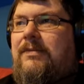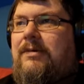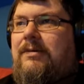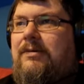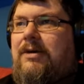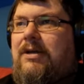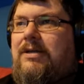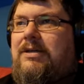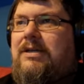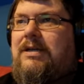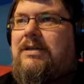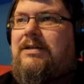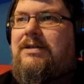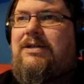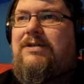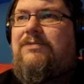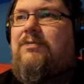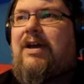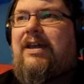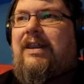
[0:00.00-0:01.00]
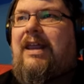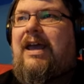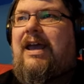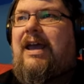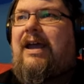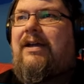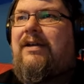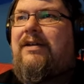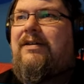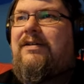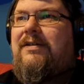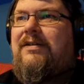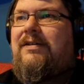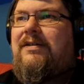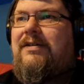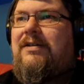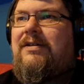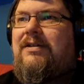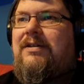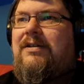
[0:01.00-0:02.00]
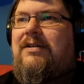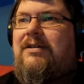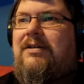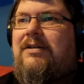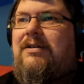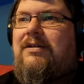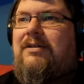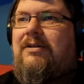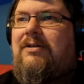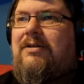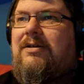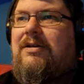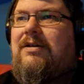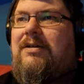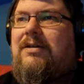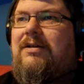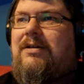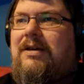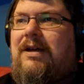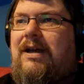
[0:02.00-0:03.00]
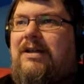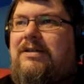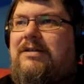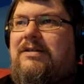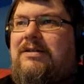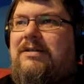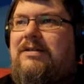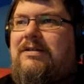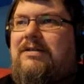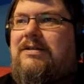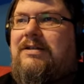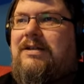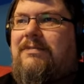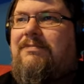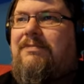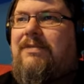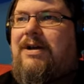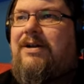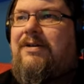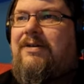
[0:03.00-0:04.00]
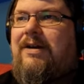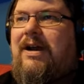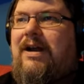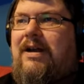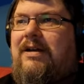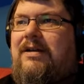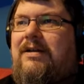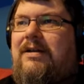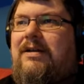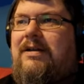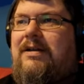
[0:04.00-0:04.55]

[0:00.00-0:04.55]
You can't see. She's right there. Look at Tamara.